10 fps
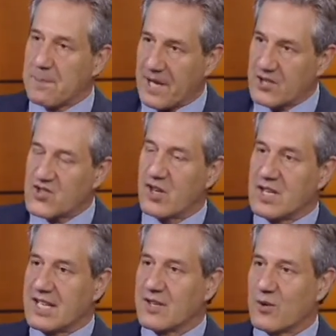but it
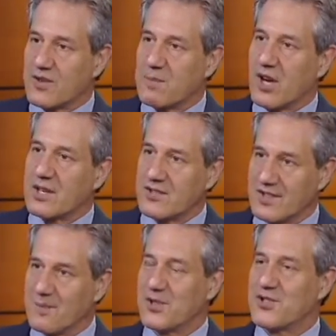certainly can cause
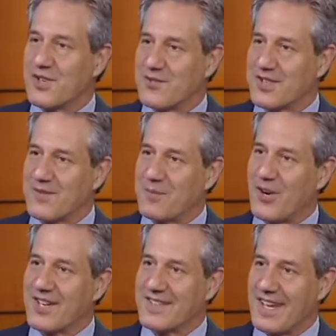blockages and put you at risk from
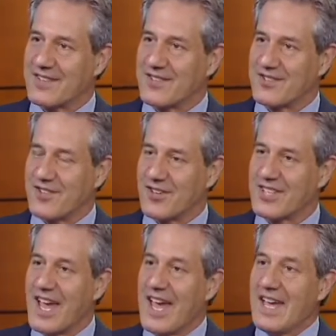heart attacks and gotcha.
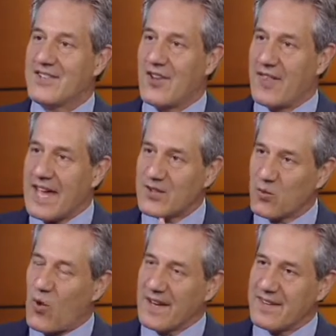strokes. So that's
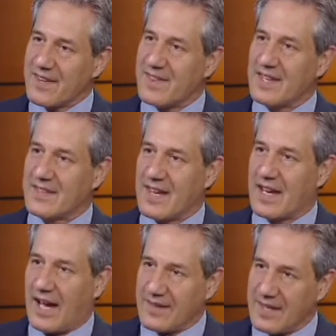one of the things that
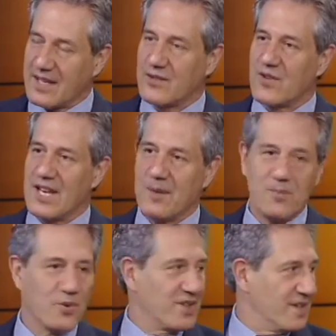I think is really
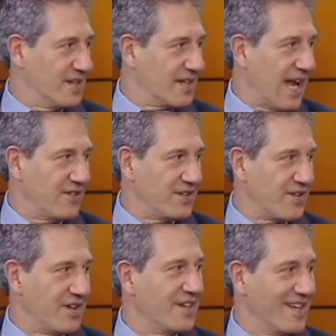important. And Karen's
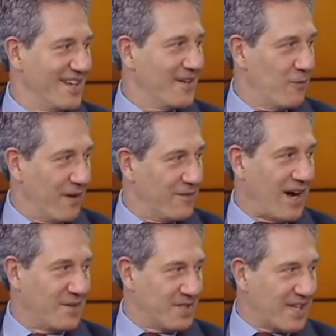on
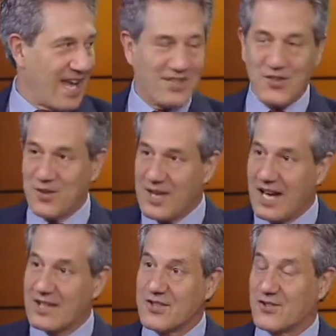vitamin K2
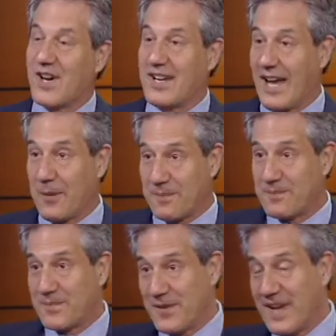now to try to help
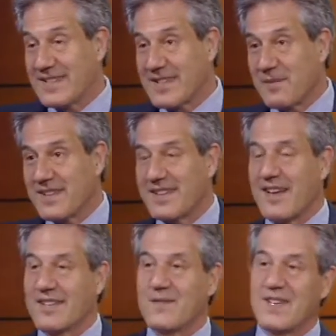prevent some of this
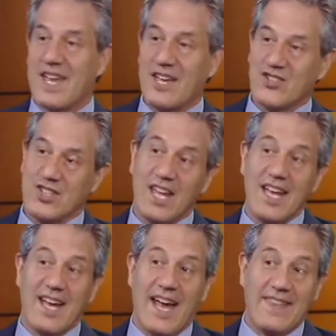calcification.
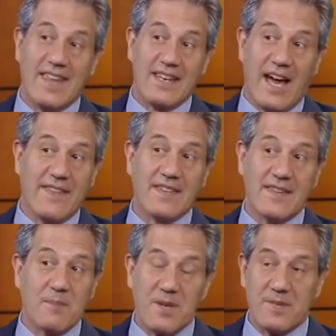And then other
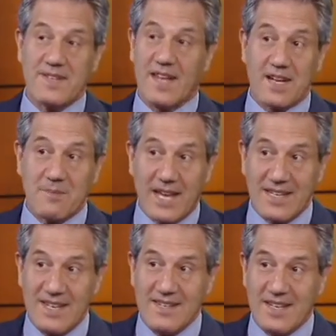supplements like
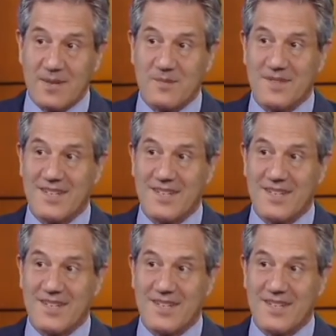magnesium,